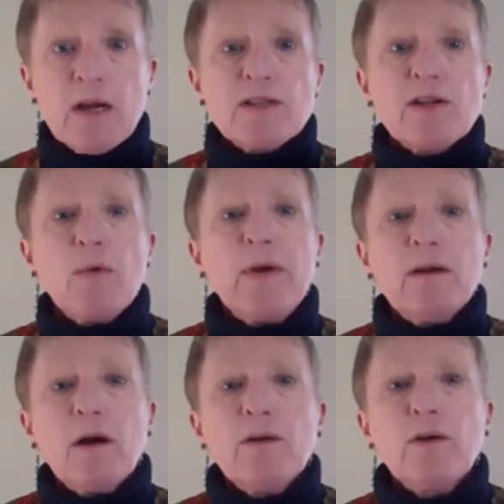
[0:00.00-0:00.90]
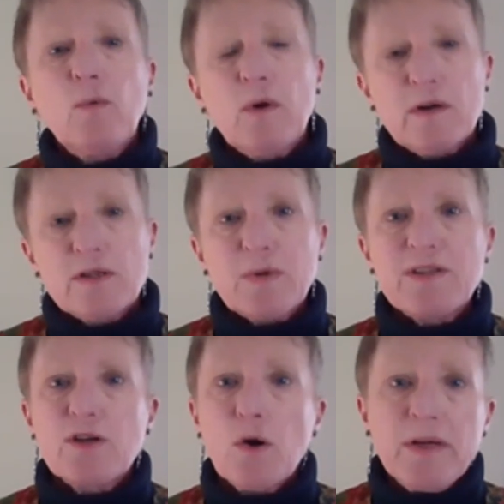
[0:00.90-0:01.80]
So, in other words,
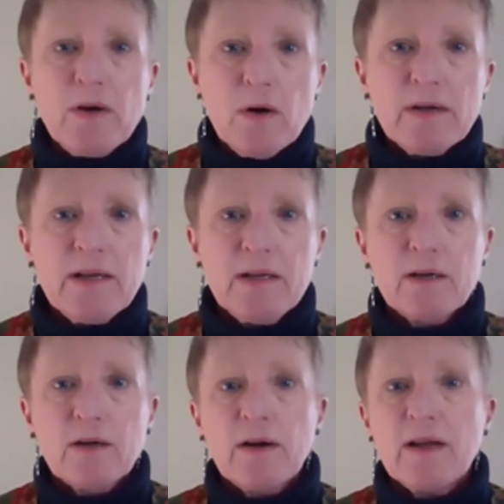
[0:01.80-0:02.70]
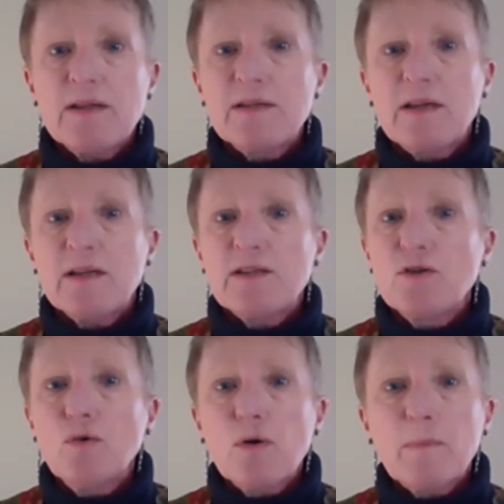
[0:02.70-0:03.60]
what's going on here is that it's
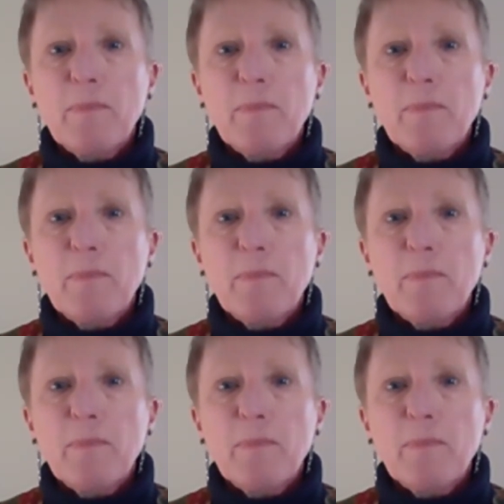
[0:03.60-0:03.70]
your